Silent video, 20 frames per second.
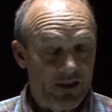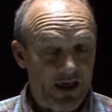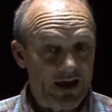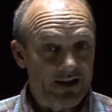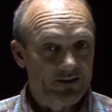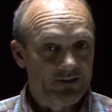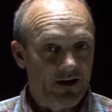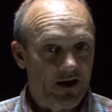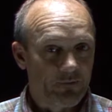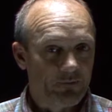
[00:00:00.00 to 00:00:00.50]

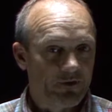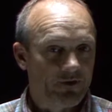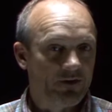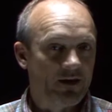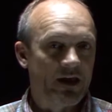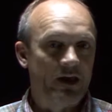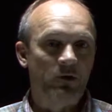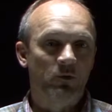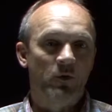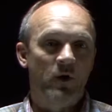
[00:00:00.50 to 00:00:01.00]
that type of
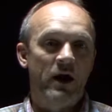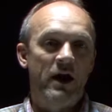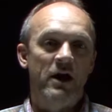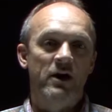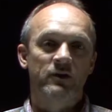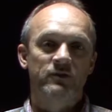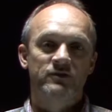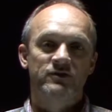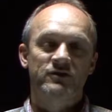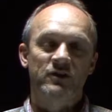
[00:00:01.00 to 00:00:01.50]
thing
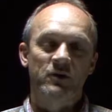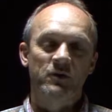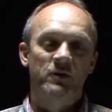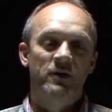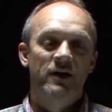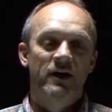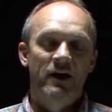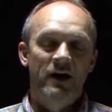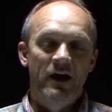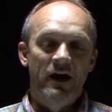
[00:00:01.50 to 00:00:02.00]
around. So
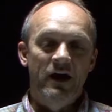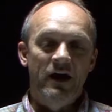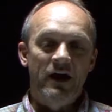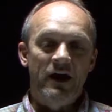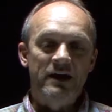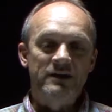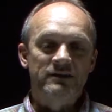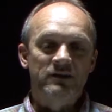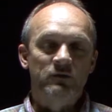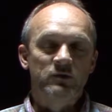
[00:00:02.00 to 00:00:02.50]

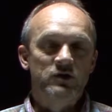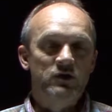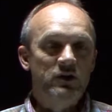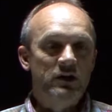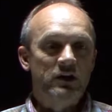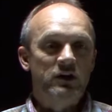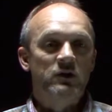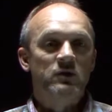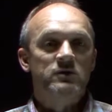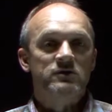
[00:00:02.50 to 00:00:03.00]
he said, what you need
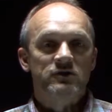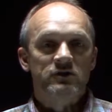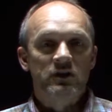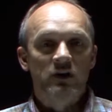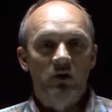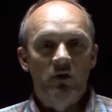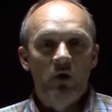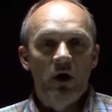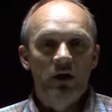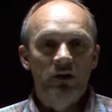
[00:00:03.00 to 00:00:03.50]
to do is,
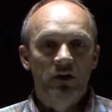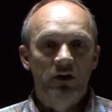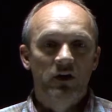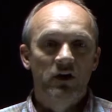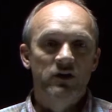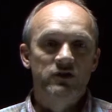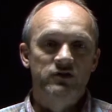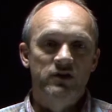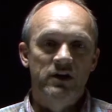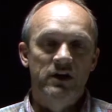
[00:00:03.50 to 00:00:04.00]
go out in the
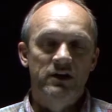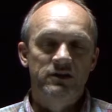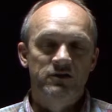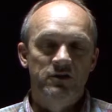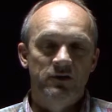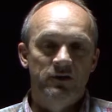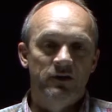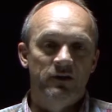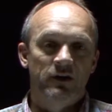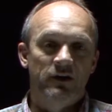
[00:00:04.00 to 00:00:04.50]
country and get
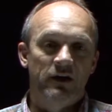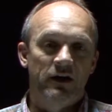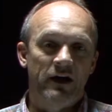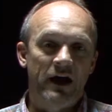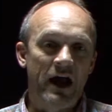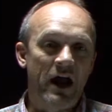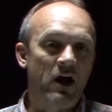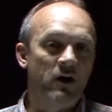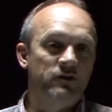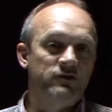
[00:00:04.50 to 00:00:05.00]
you a
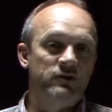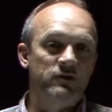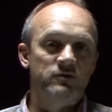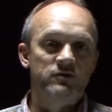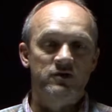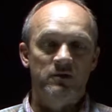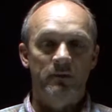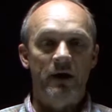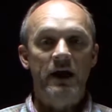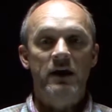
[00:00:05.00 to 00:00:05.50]
house on
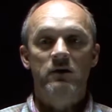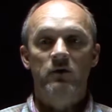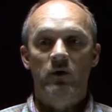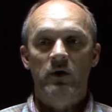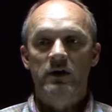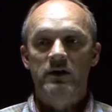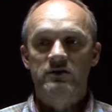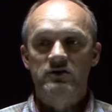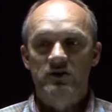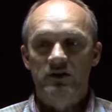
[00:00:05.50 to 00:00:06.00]
some
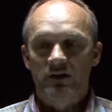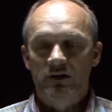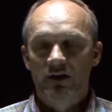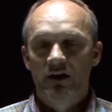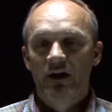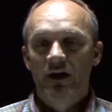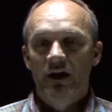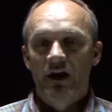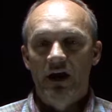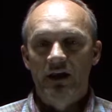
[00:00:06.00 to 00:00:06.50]
acreage
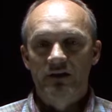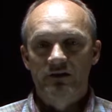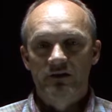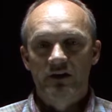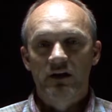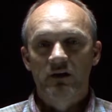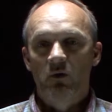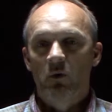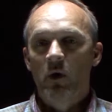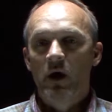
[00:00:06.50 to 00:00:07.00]
and just
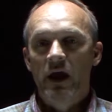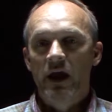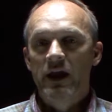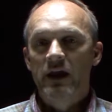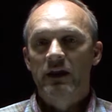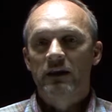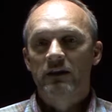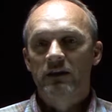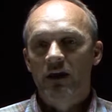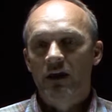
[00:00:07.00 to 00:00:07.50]
get away,
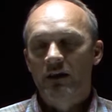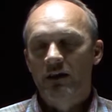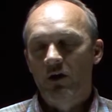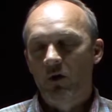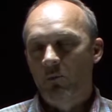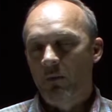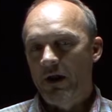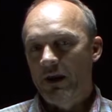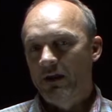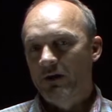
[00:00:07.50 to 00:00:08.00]
and
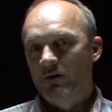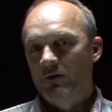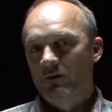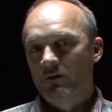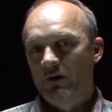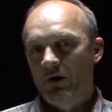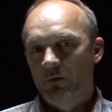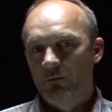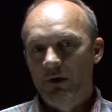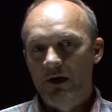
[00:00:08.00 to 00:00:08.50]
nobody
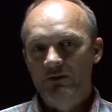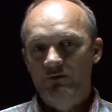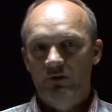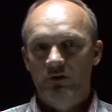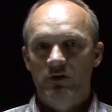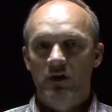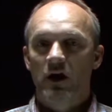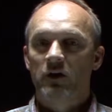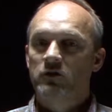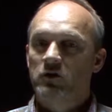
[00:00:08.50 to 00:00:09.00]
will mess
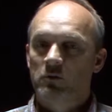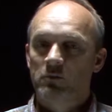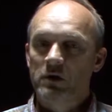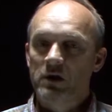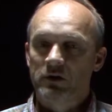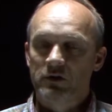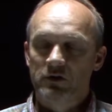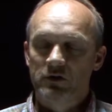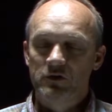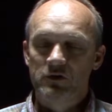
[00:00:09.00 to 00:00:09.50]
with you, and you'll be
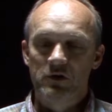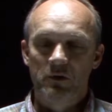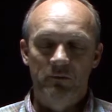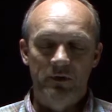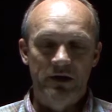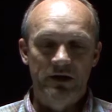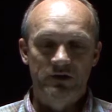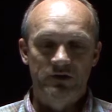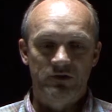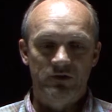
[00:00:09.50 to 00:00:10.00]
able to do your
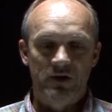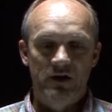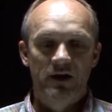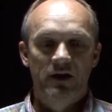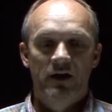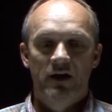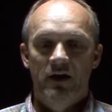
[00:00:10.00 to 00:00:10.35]
ministry.